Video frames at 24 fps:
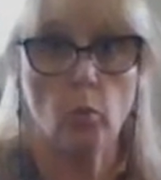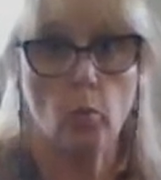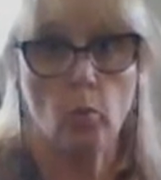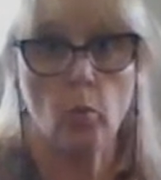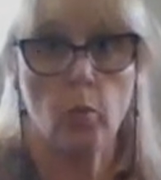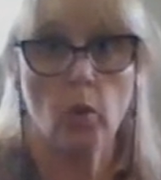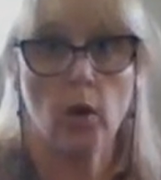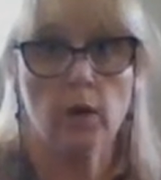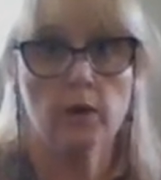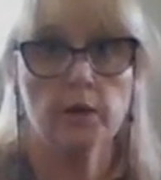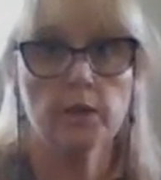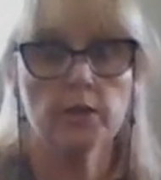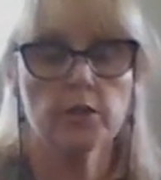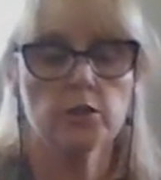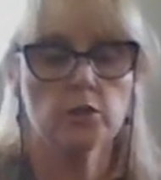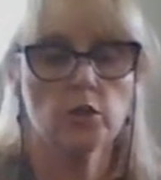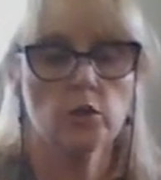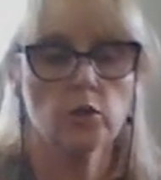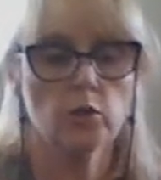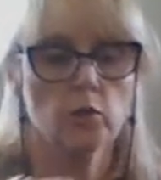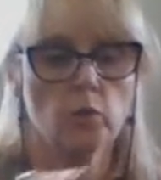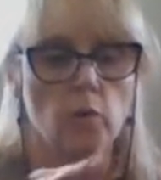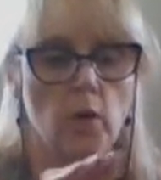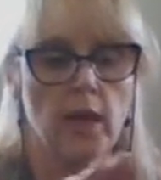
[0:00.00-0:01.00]
worries
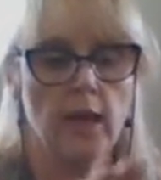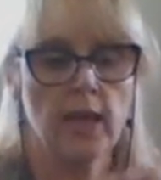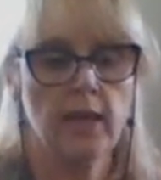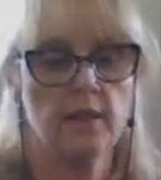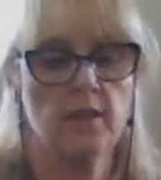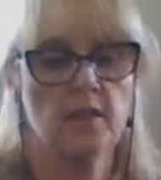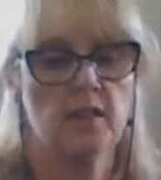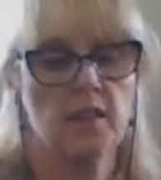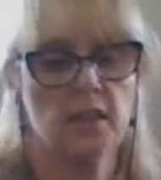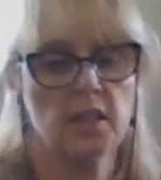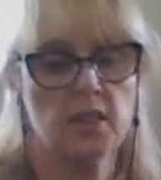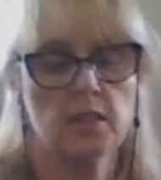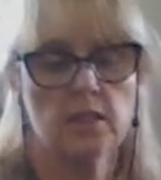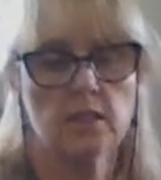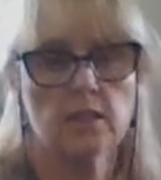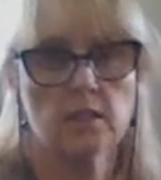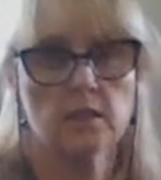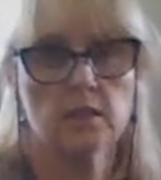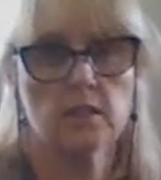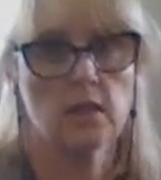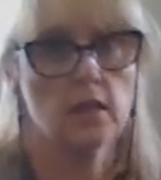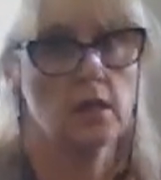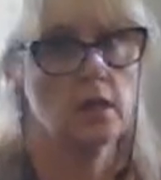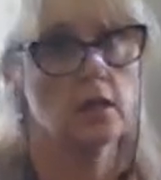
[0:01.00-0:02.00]
you, and
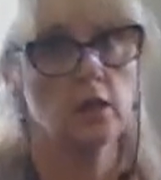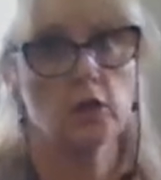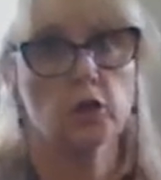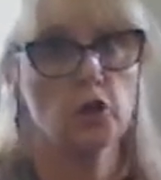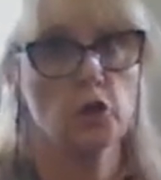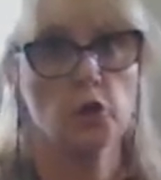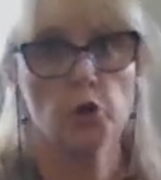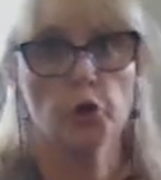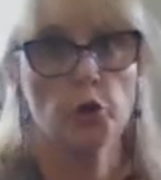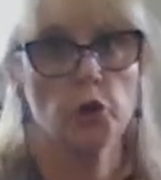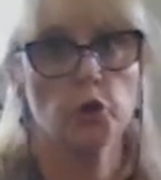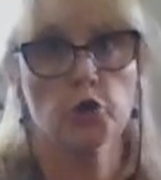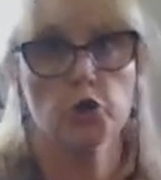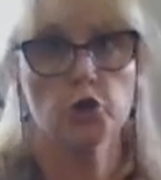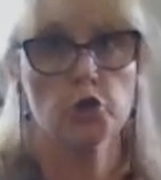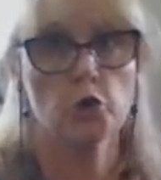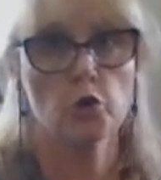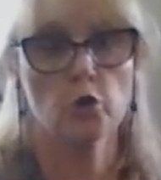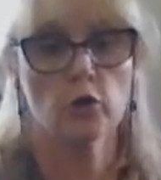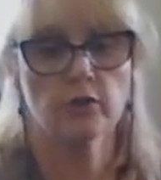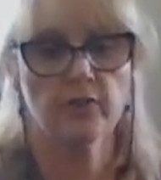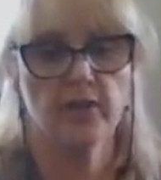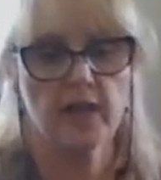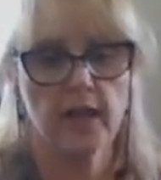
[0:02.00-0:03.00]
this you're not
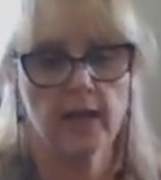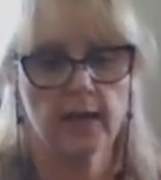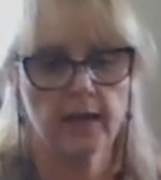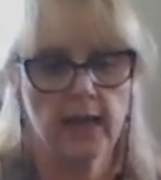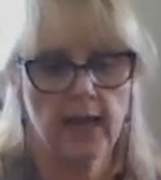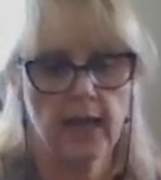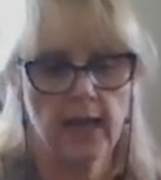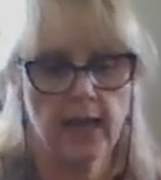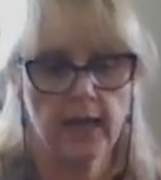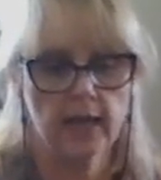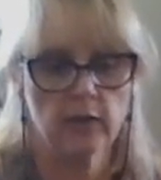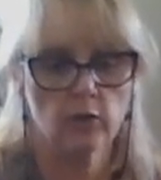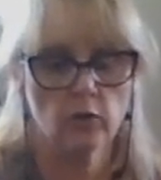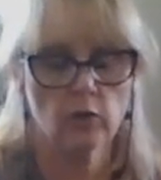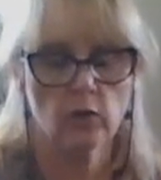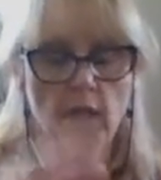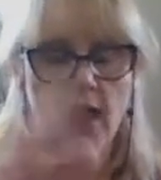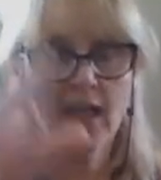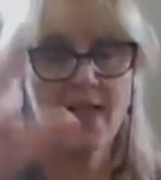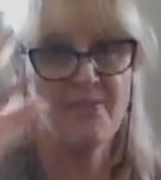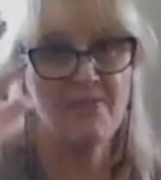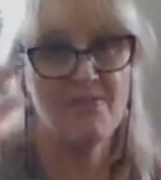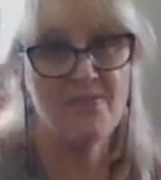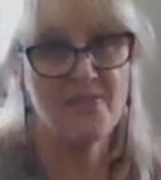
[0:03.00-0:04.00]
sure of how to handle,
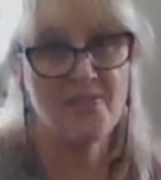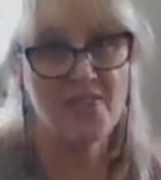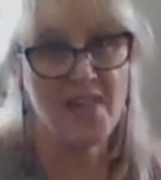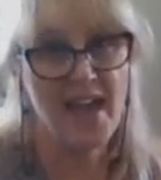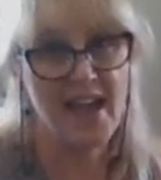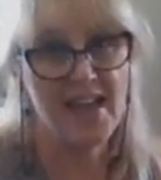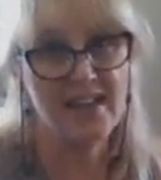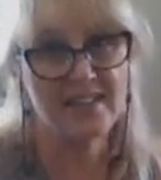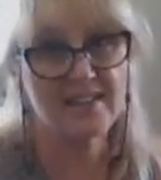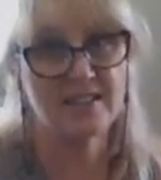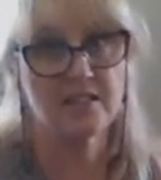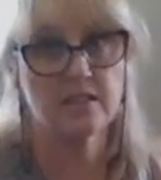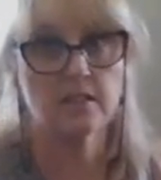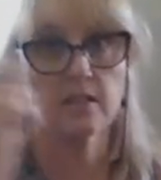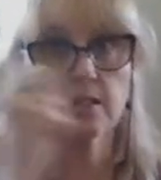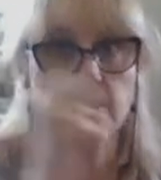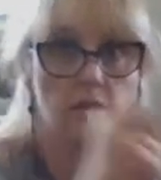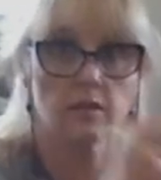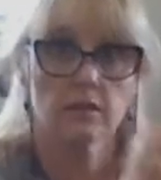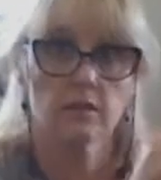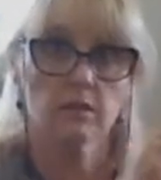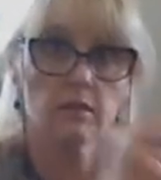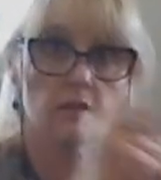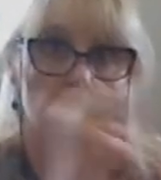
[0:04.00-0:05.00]
and that's
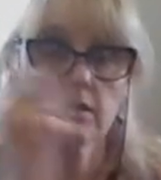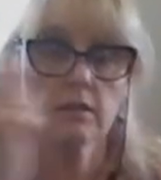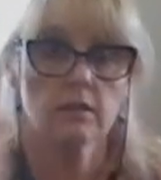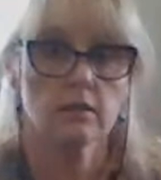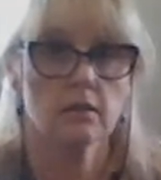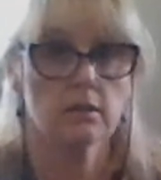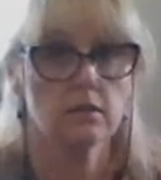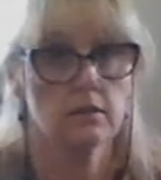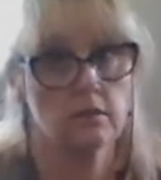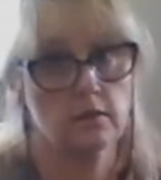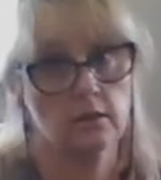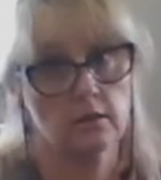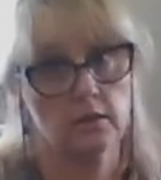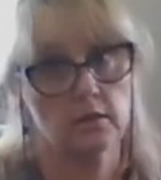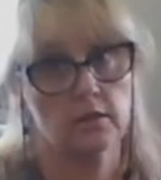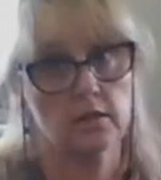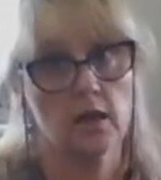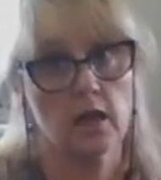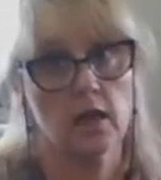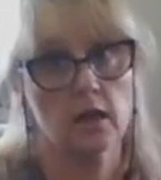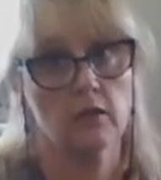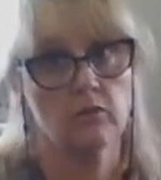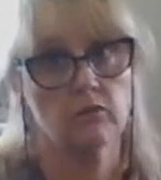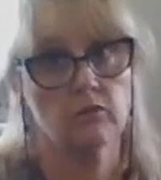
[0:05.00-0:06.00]

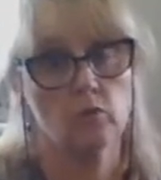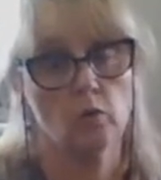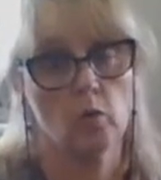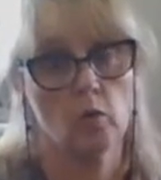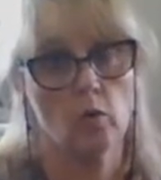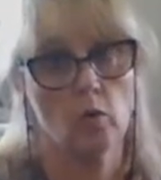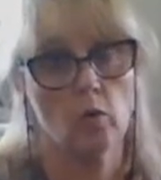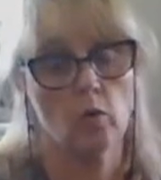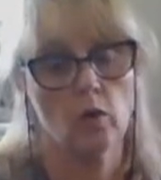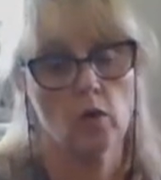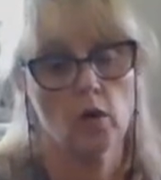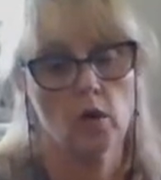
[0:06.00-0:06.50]
tug of war.